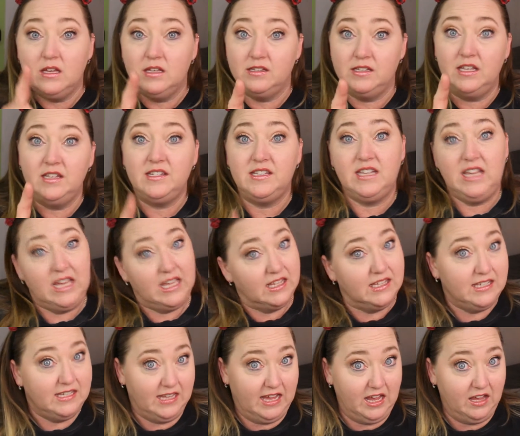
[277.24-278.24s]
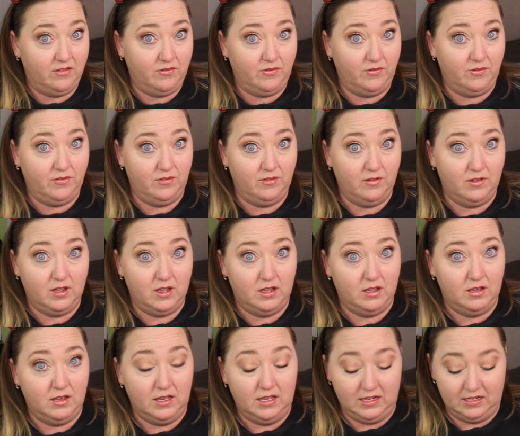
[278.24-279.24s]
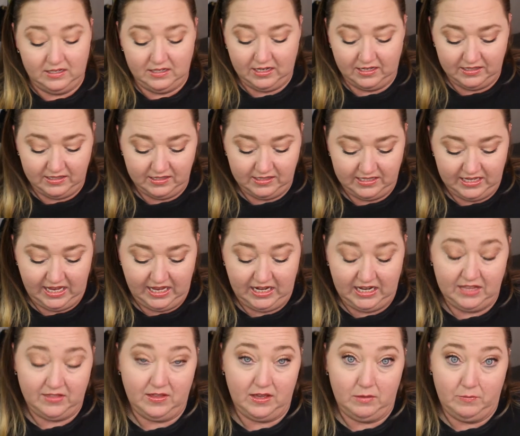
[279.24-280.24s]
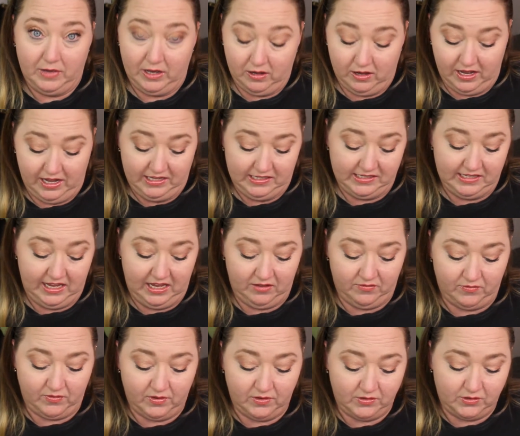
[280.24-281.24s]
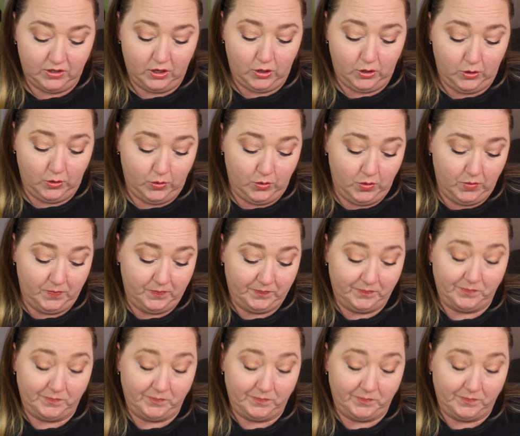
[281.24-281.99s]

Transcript: So skin safe. Doesn't say anything about eye safe. So,